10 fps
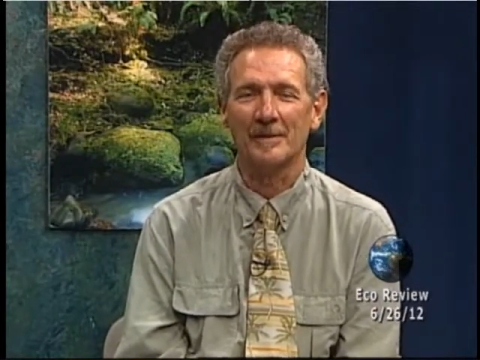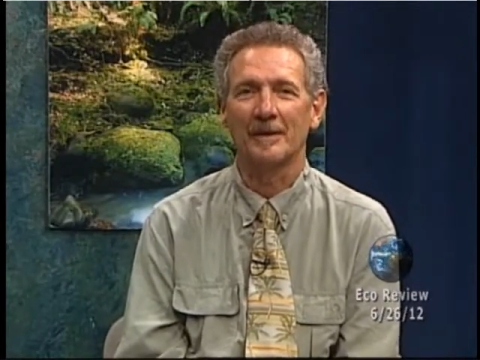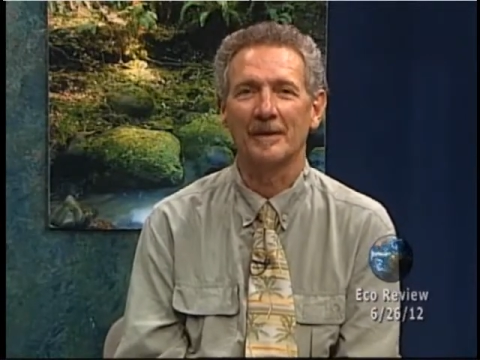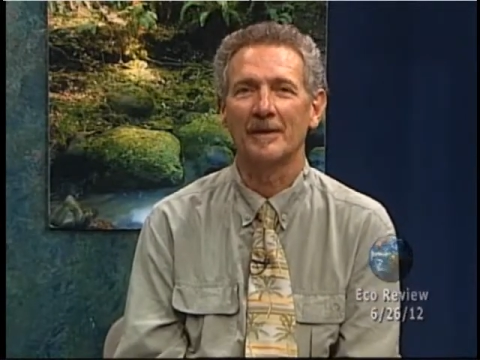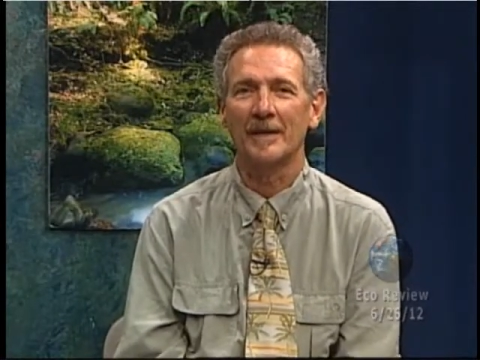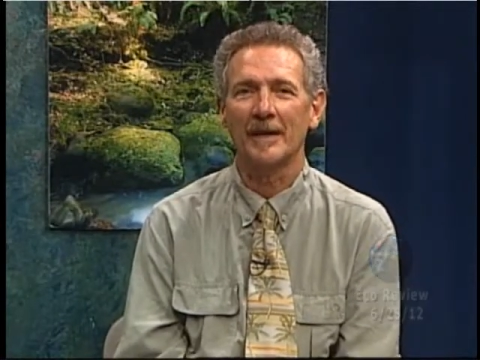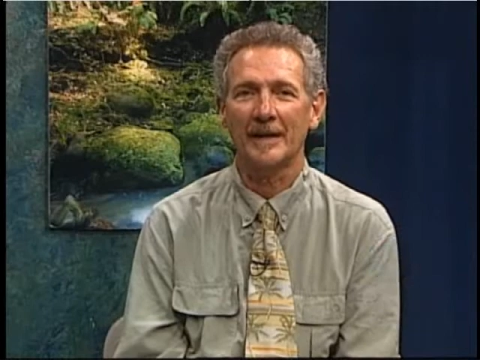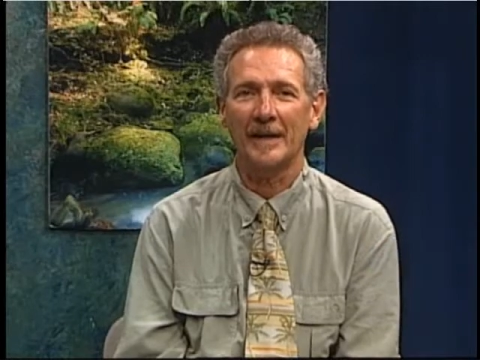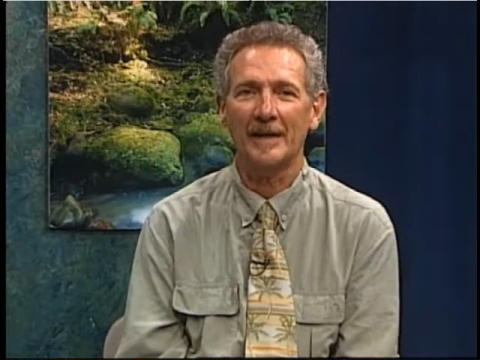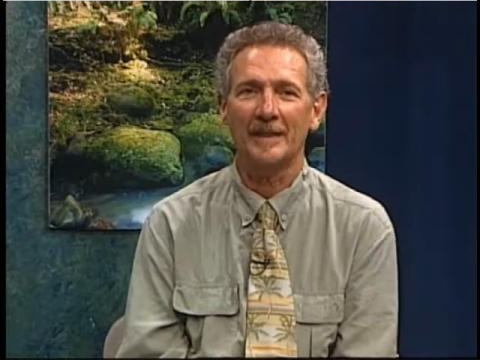And Arnie, I
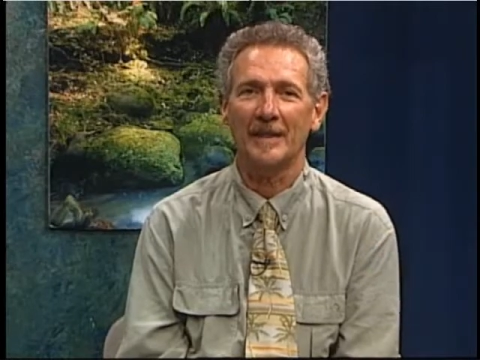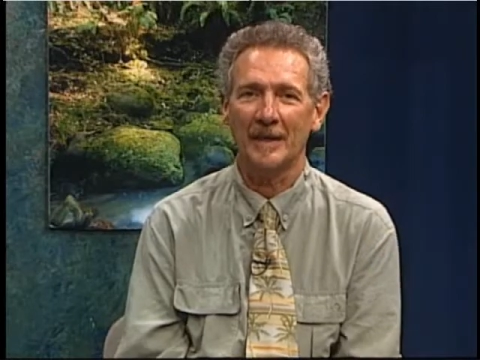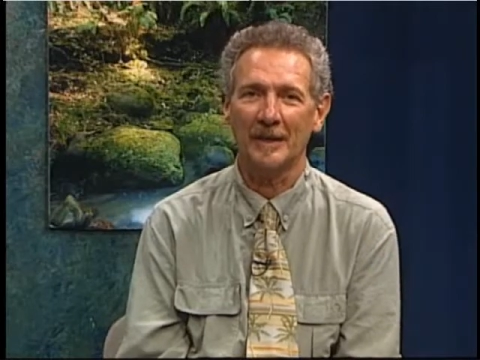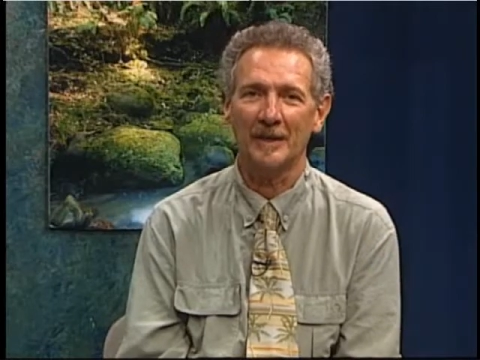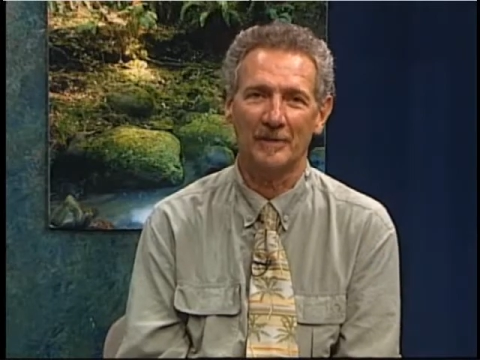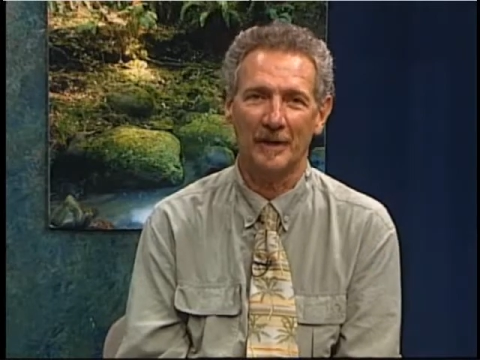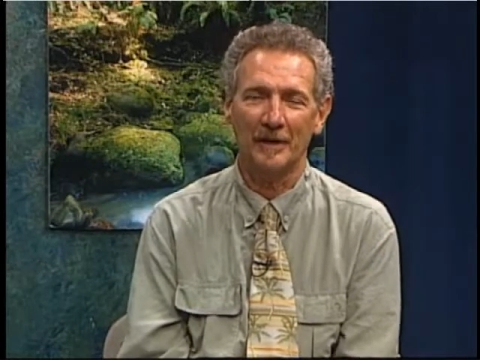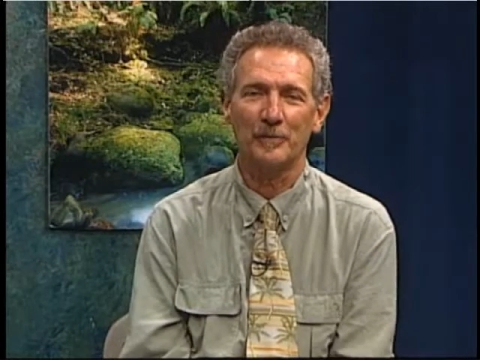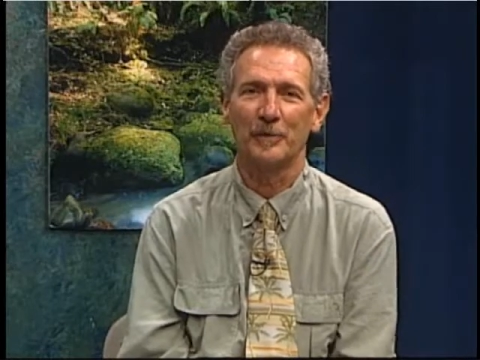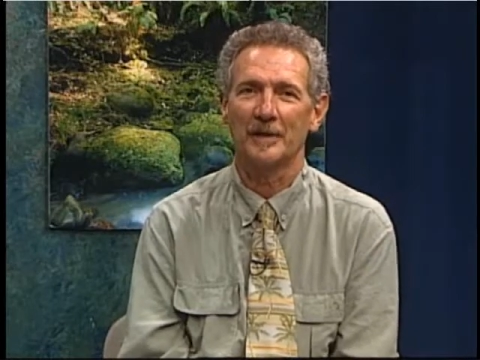can't thank you
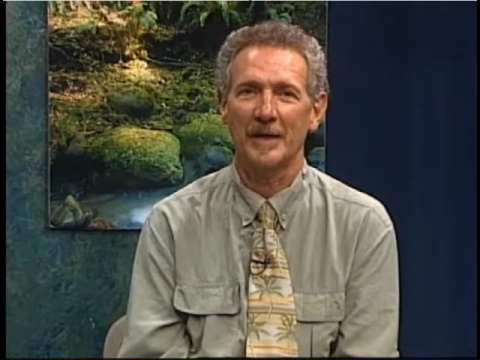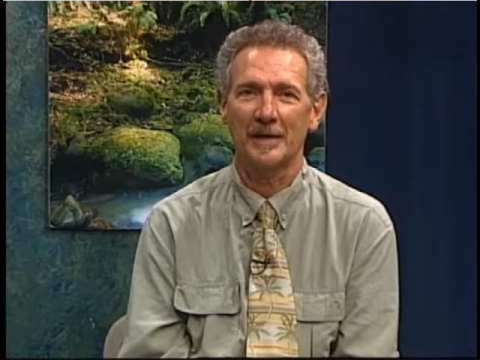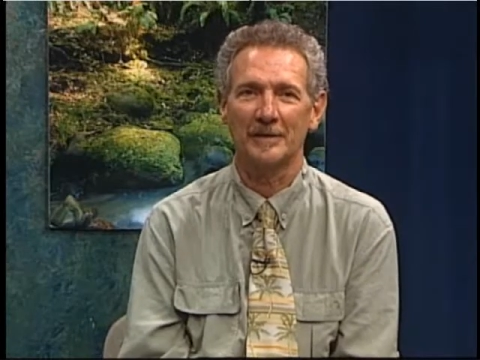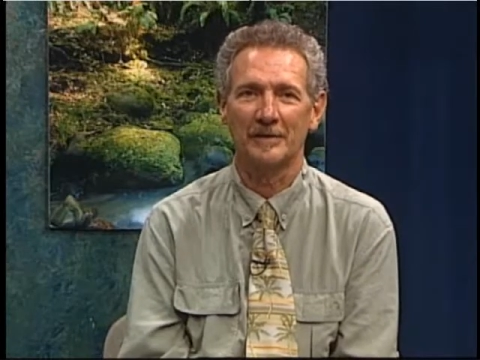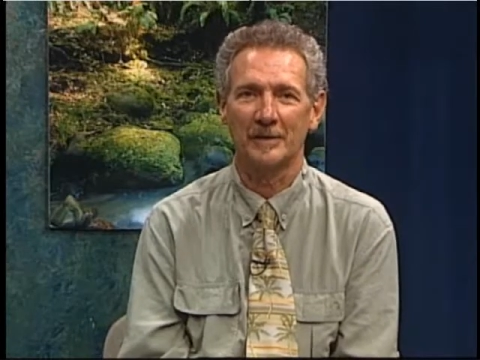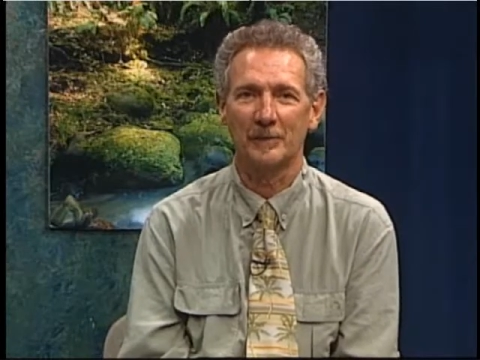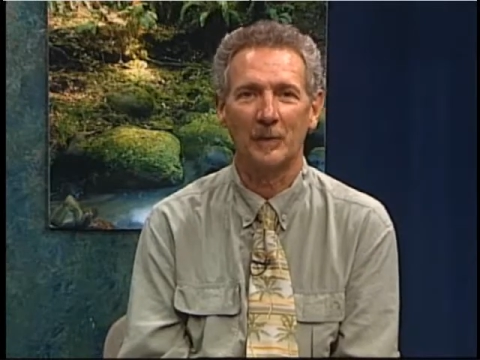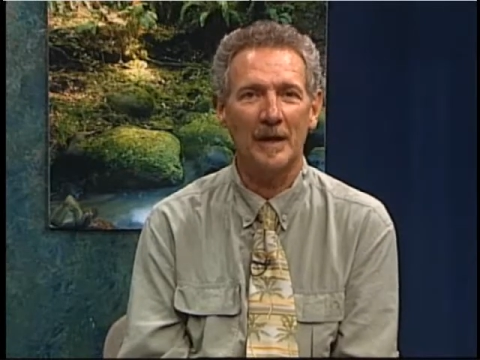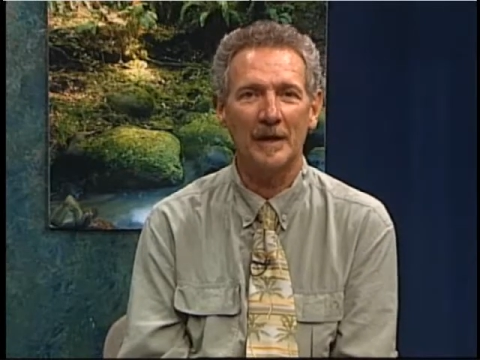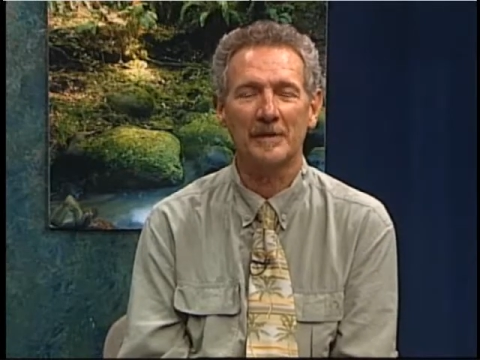enough. We're down to the
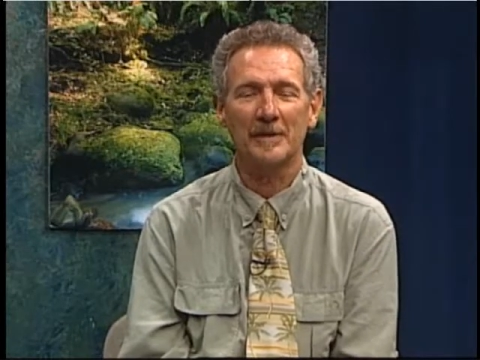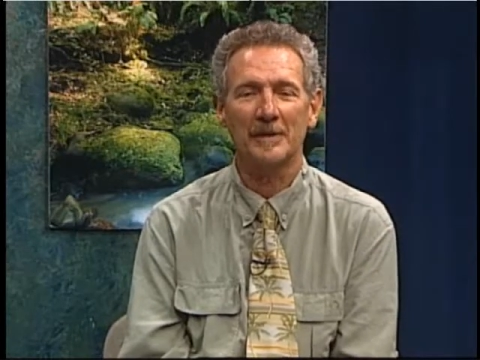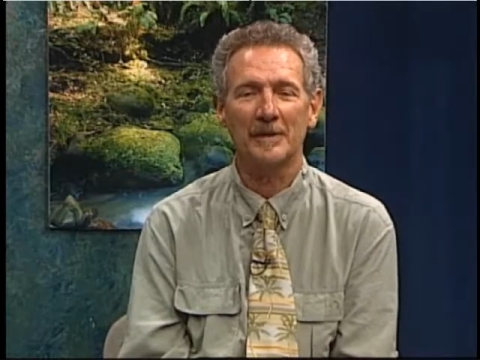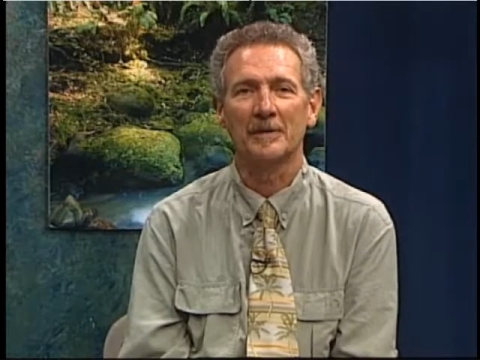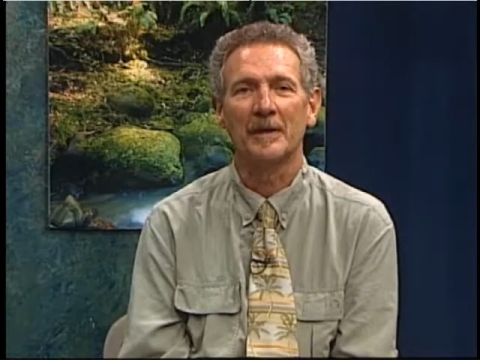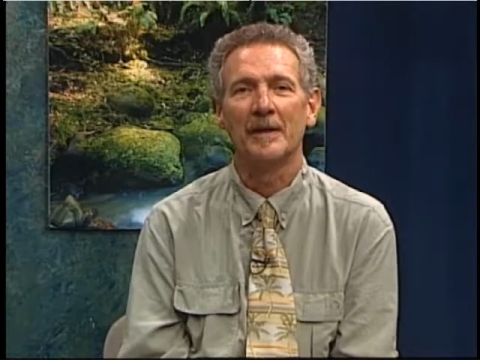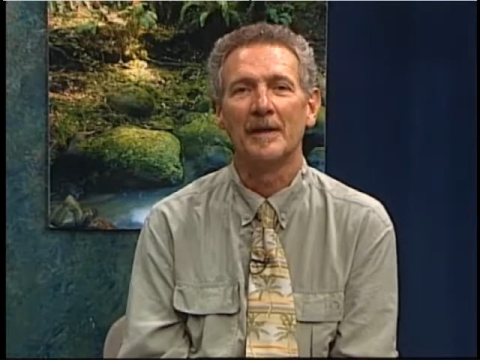wire here.